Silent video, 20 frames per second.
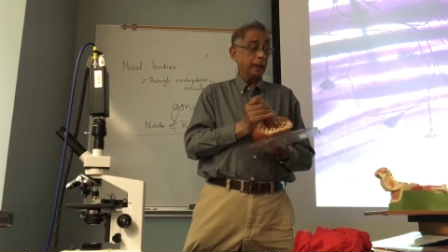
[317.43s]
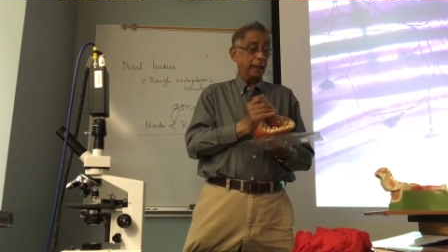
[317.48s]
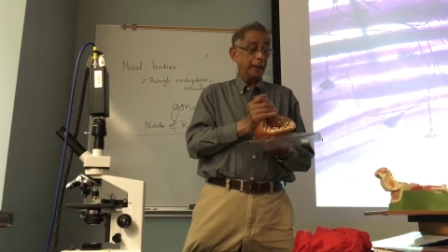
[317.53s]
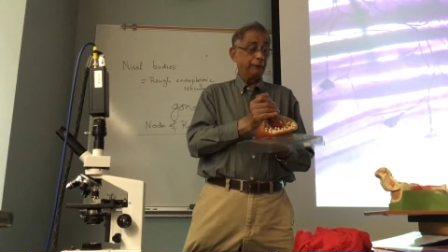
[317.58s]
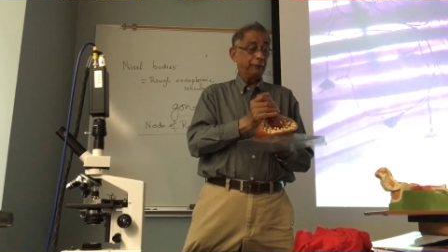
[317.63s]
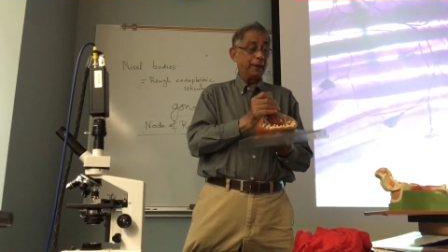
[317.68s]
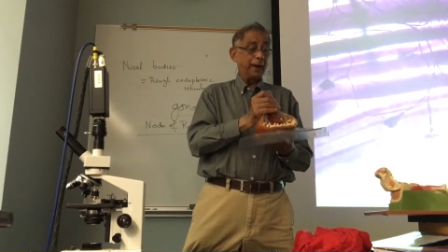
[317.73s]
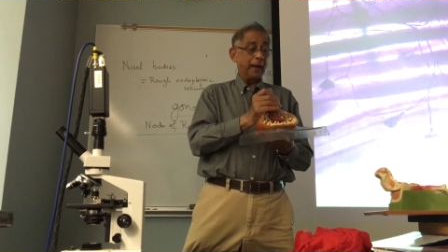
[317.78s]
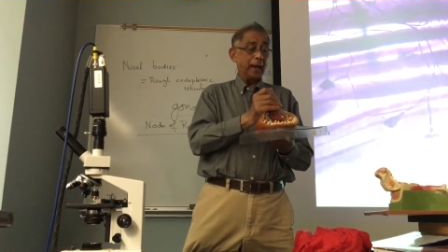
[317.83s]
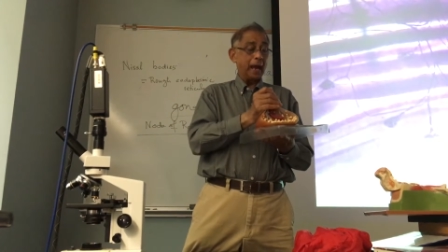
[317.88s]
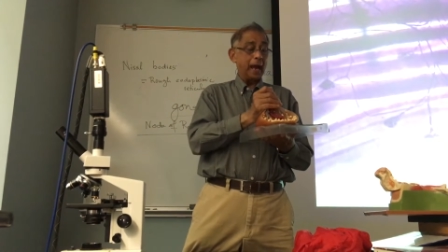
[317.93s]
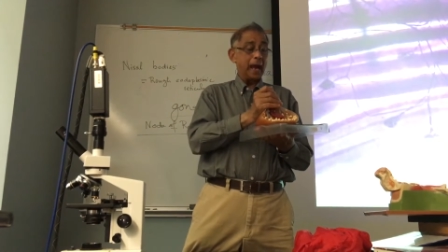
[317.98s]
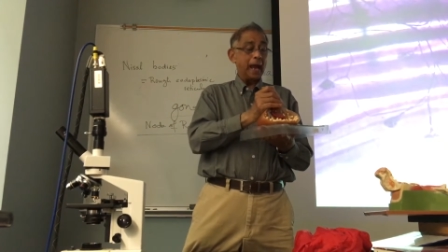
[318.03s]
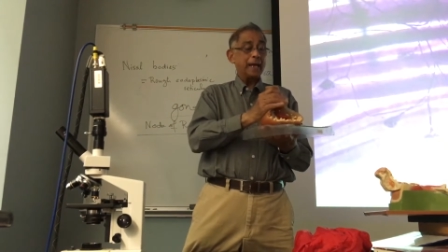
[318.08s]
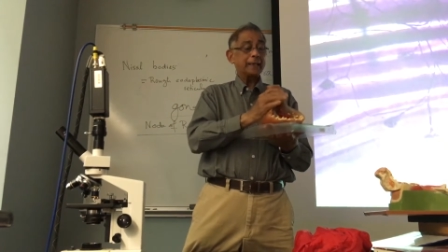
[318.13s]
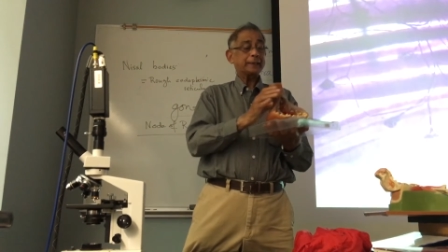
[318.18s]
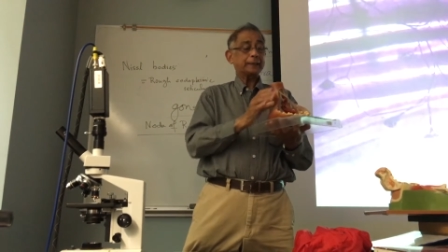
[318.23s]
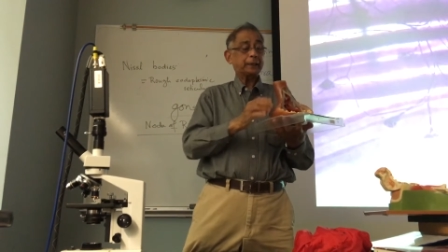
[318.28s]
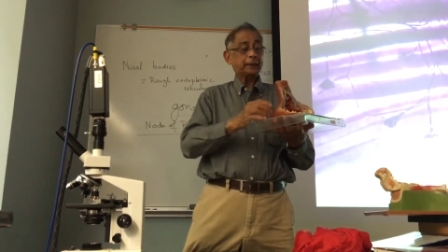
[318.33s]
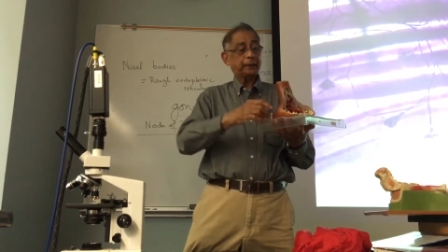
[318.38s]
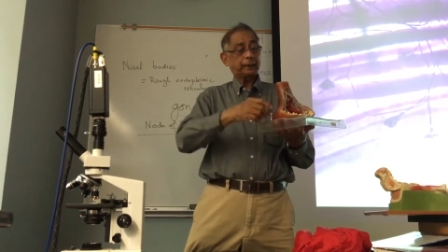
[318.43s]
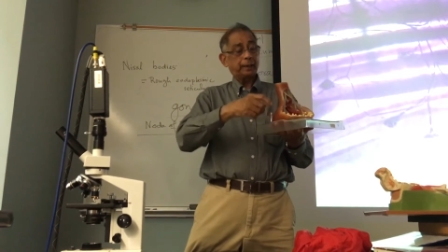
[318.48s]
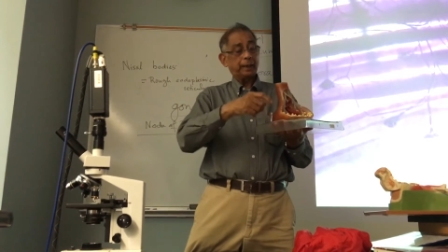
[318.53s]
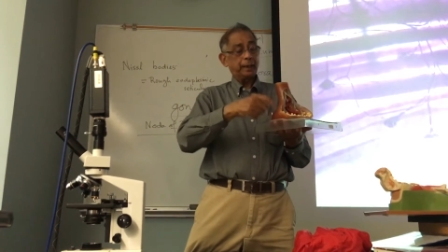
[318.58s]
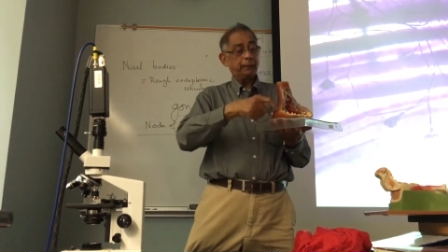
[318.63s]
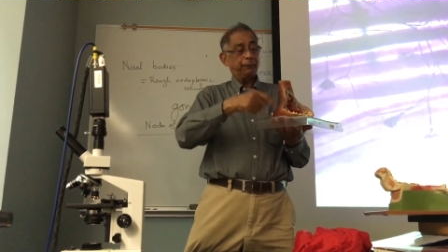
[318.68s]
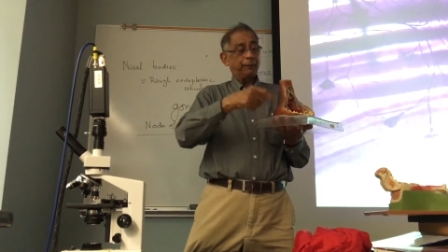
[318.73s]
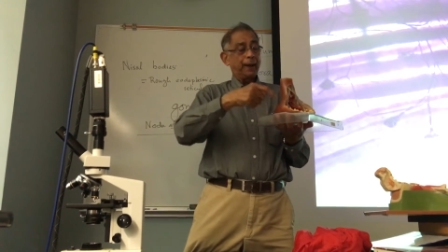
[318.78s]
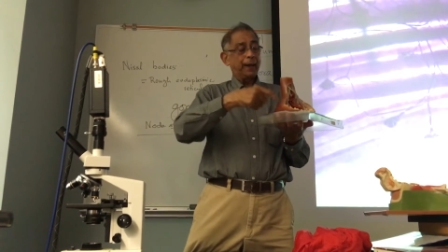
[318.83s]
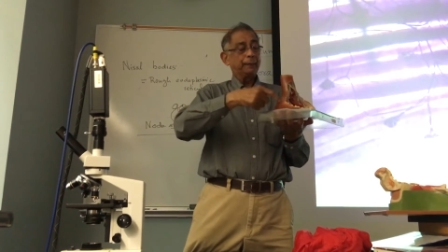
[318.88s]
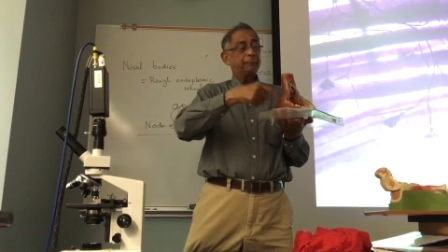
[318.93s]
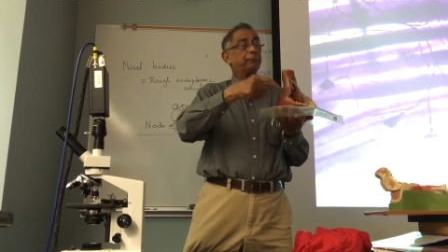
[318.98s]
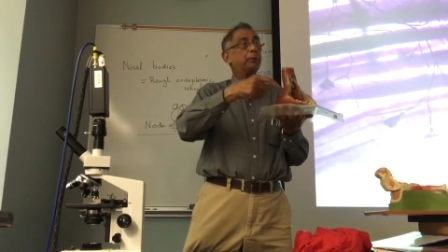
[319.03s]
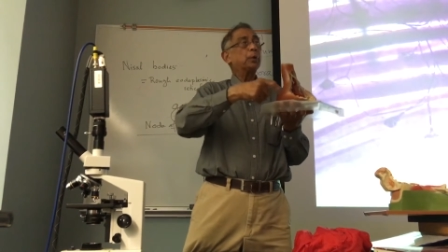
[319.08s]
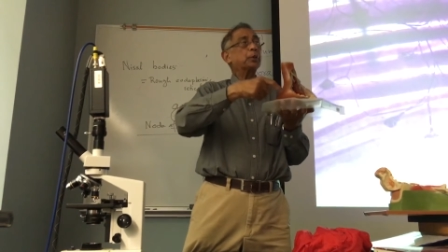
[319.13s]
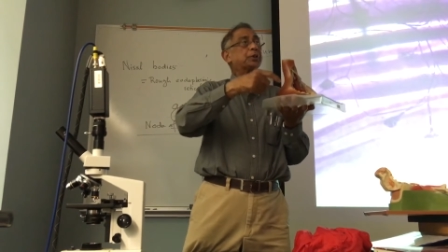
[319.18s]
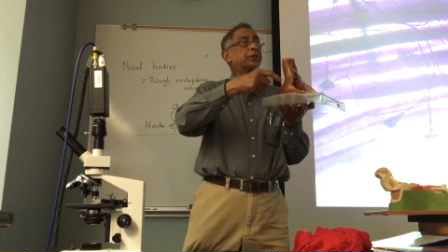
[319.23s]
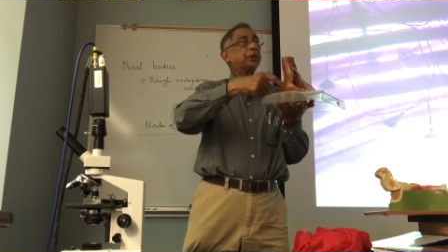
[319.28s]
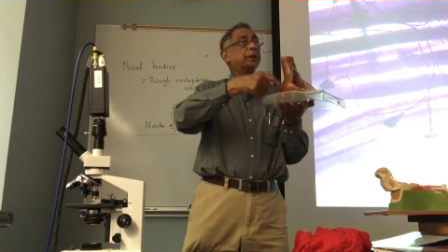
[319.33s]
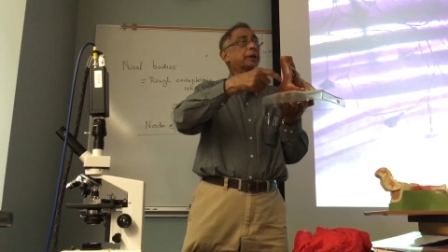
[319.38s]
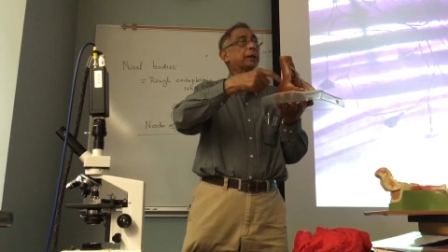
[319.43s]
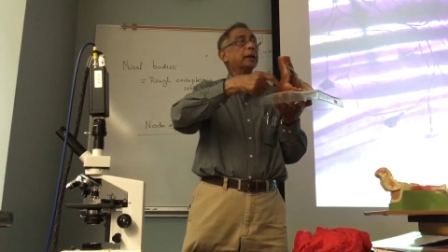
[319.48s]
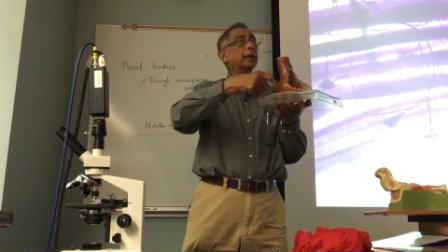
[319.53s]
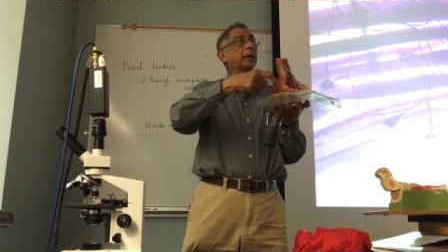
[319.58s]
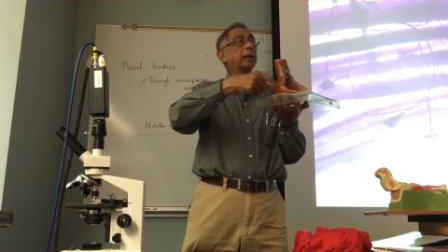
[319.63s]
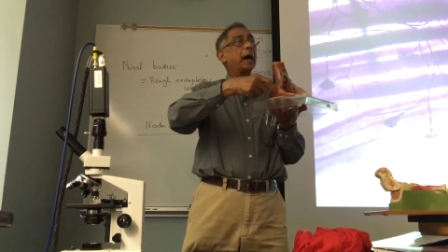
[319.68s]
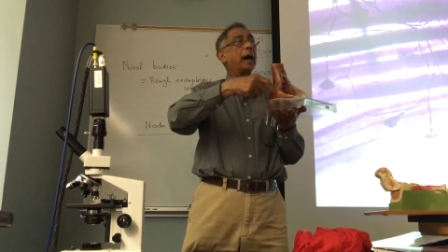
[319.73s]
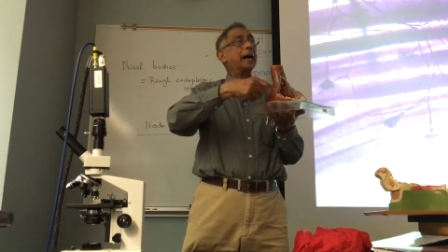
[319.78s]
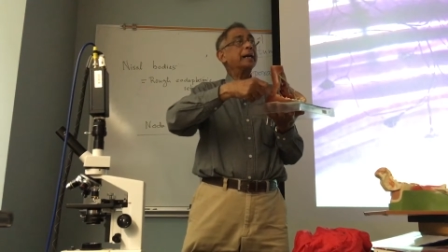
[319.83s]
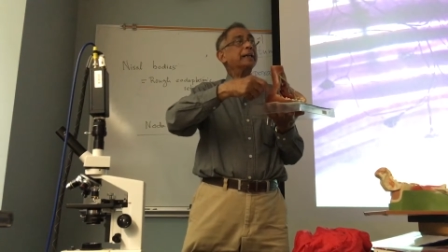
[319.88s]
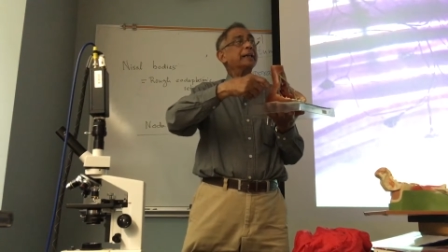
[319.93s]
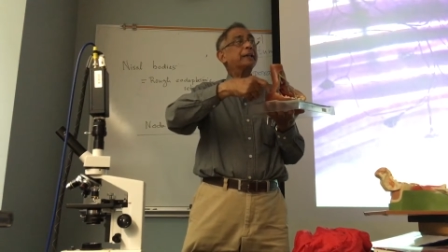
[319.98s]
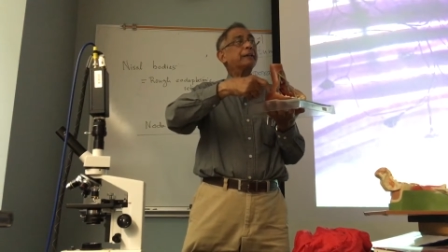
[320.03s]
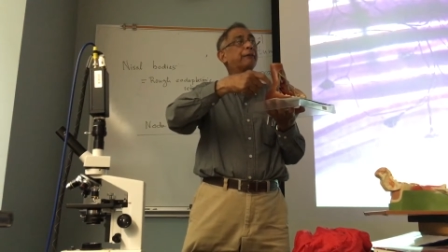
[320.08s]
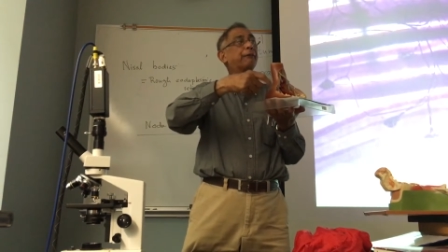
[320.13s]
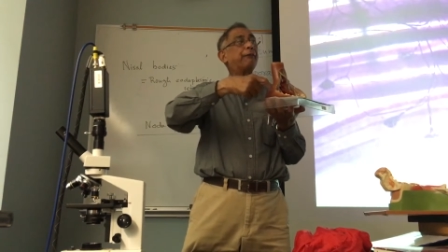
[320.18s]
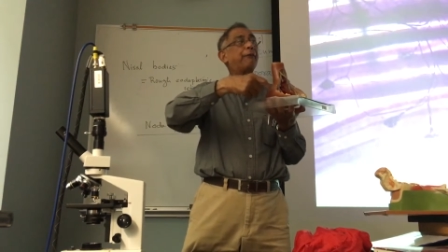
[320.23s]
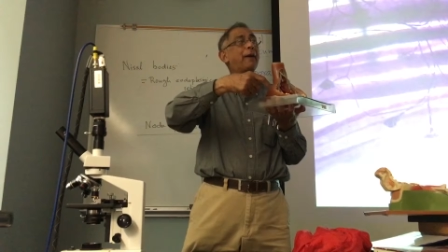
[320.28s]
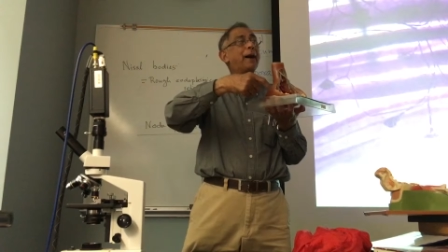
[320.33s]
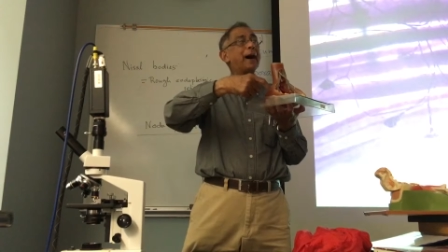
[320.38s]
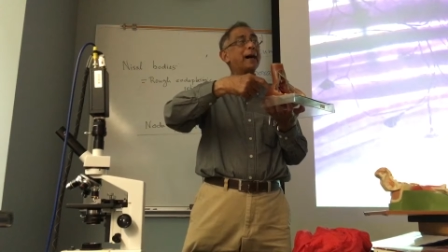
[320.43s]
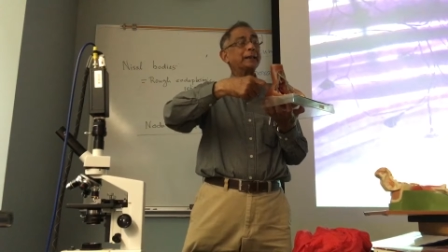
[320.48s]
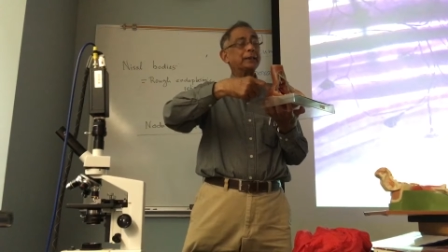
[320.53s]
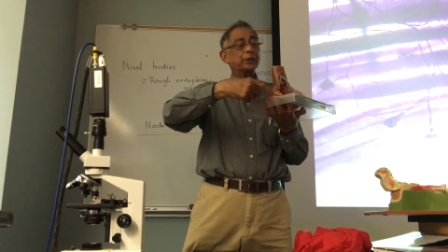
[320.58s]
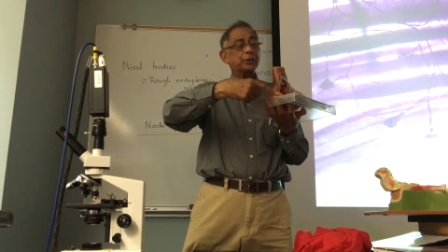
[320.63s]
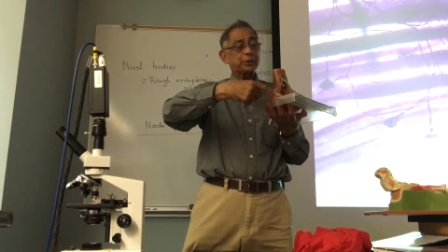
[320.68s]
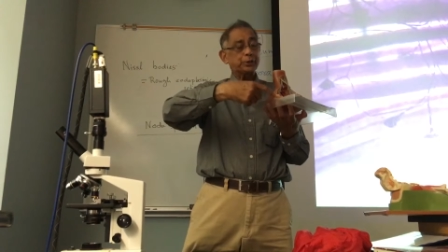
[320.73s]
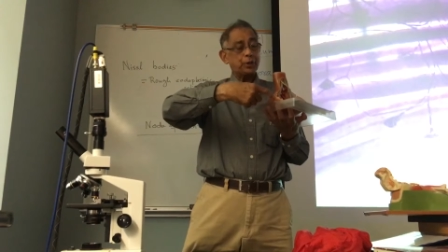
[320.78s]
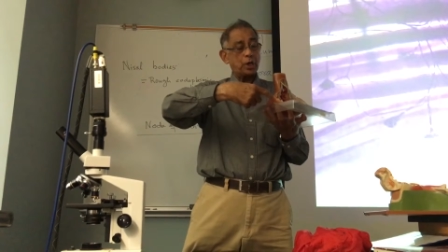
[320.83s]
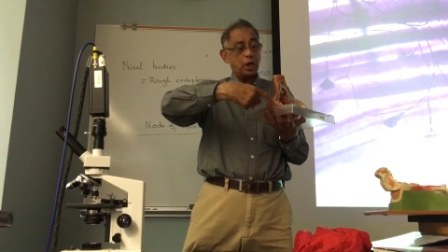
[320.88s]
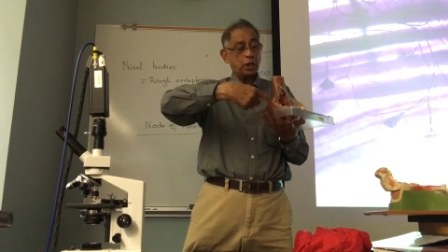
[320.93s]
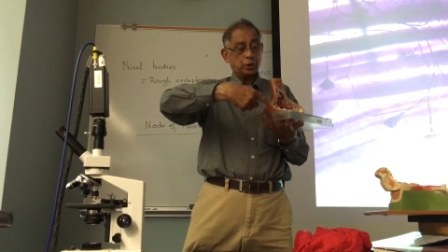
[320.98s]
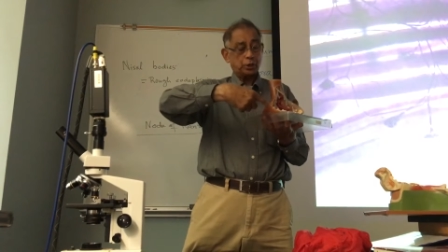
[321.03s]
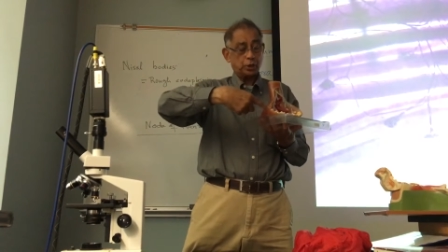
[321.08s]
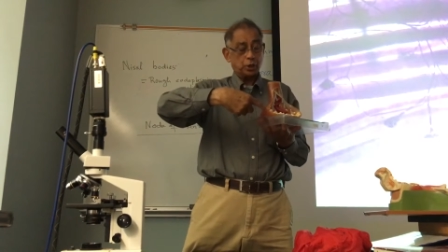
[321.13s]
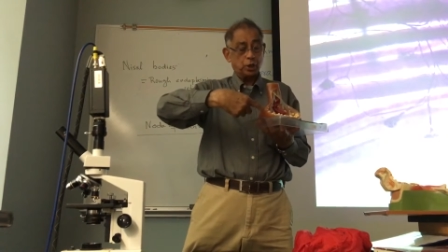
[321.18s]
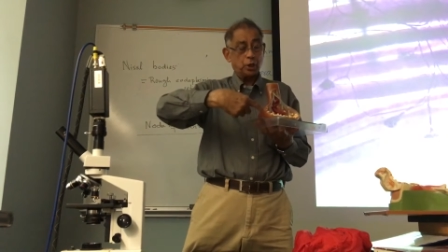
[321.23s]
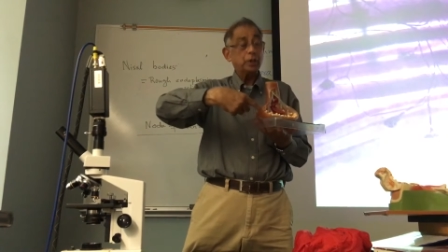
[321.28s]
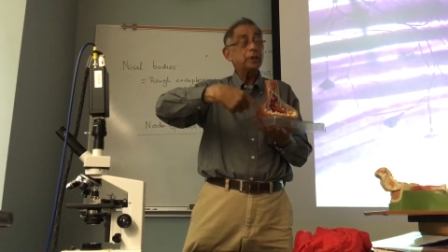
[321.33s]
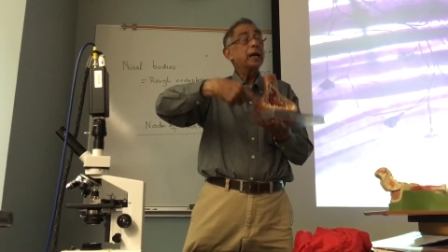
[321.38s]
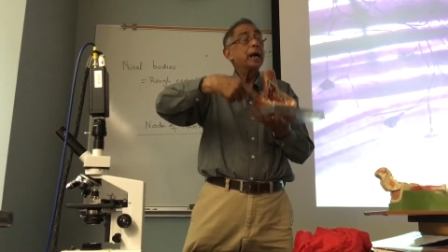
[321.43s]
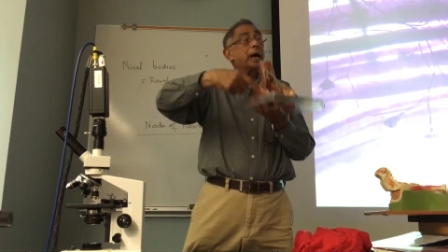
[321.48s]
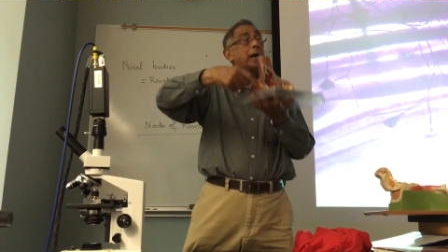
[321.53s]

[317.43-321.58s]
if I ask, if I put here, identify the structure,